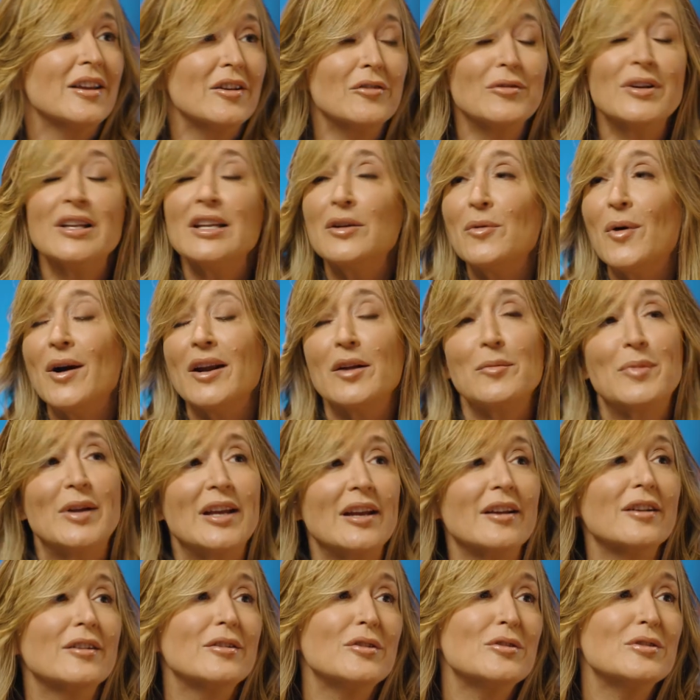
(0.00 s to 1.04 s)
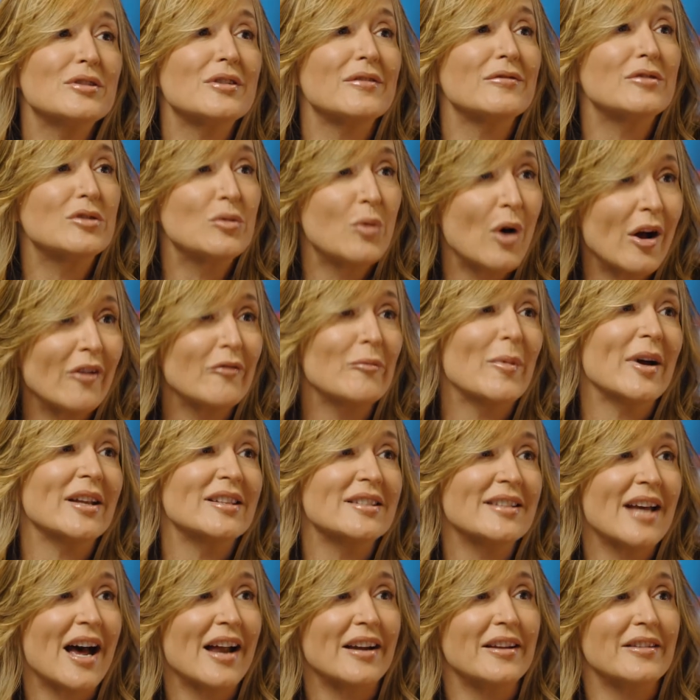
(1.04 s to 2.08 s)
You really want to be inclusive 12
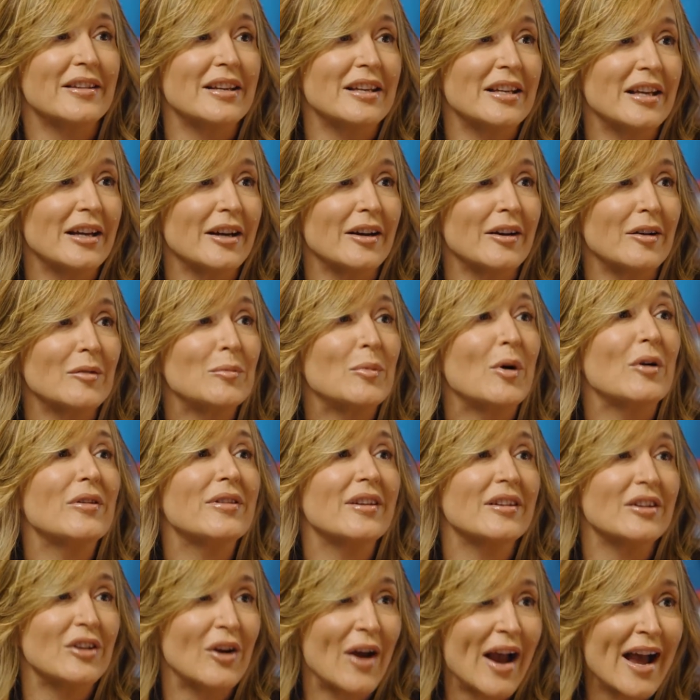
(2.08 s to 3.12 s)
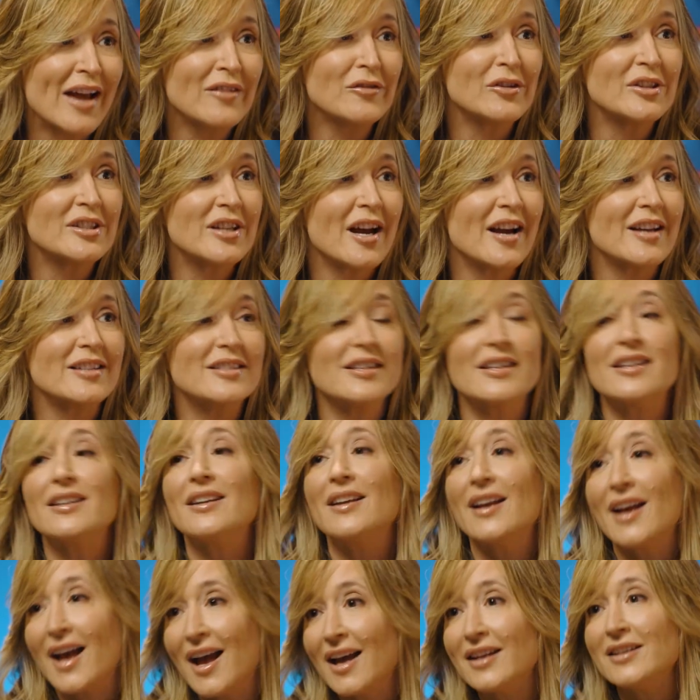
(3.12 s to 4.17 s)
months out of the year, both in your advertising
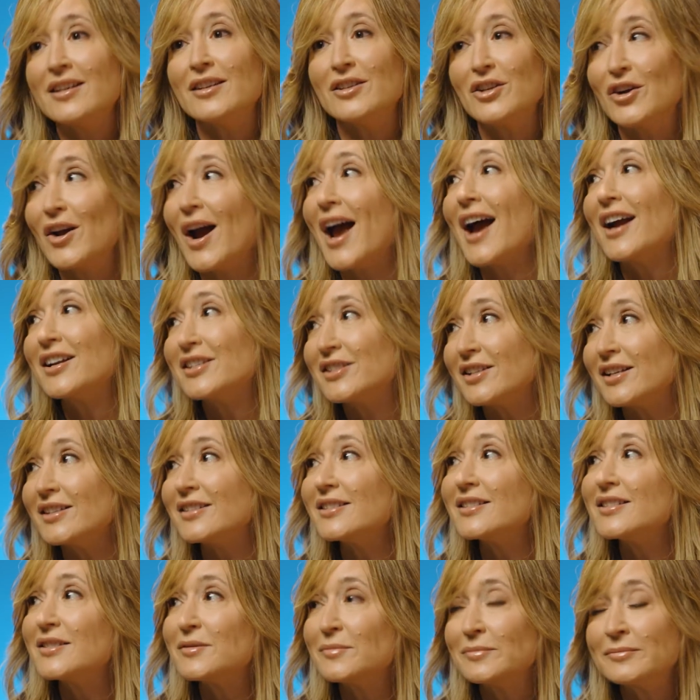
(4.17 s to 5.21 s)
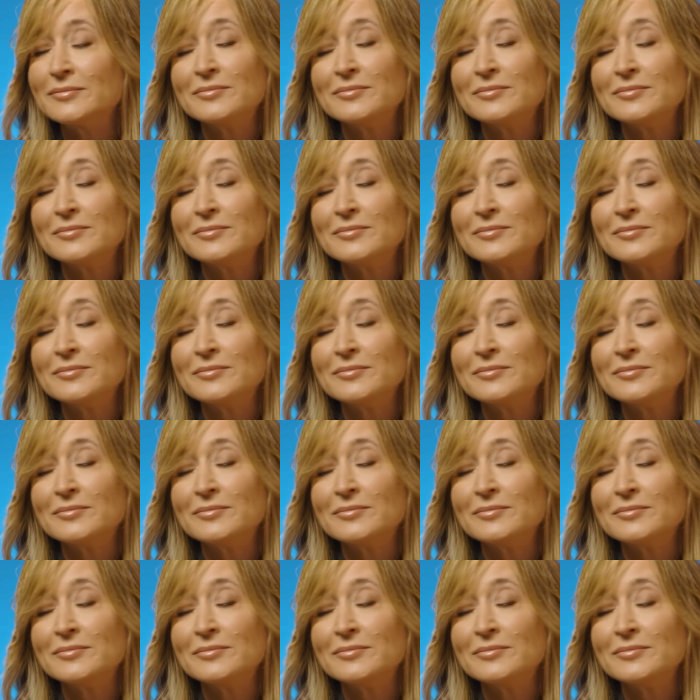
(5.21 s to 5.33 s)
and in your actions.